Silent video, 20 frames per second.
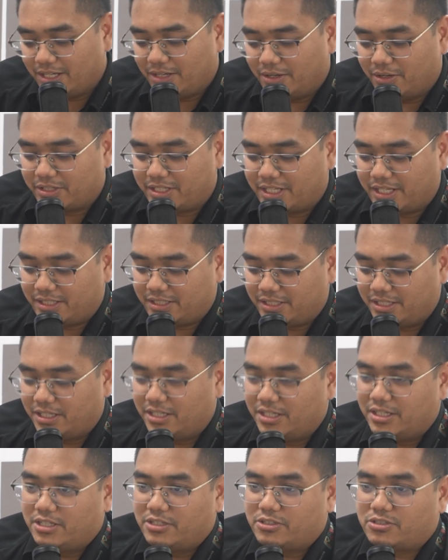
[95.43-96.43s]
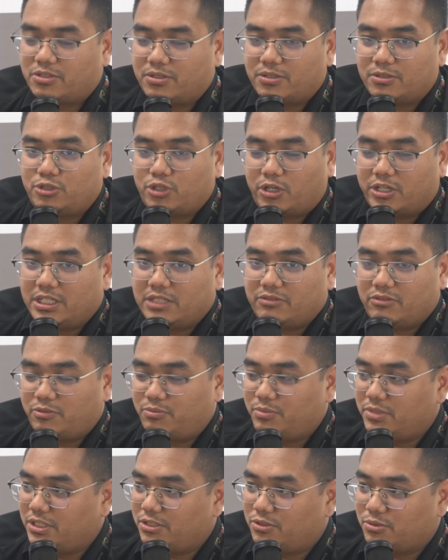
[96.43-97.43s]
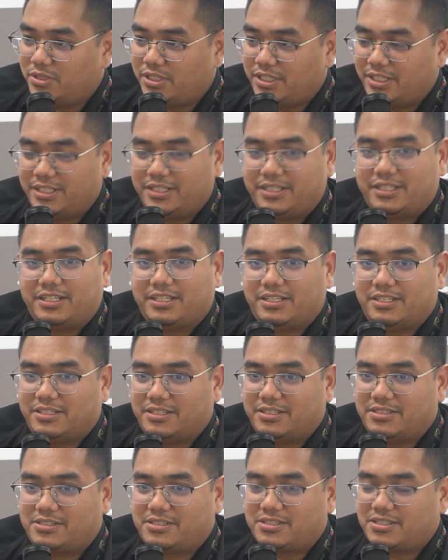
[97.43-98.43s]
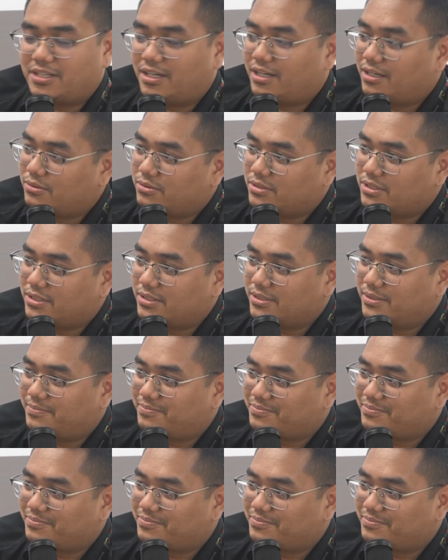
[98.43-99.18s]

Okay, so joining with me today is our,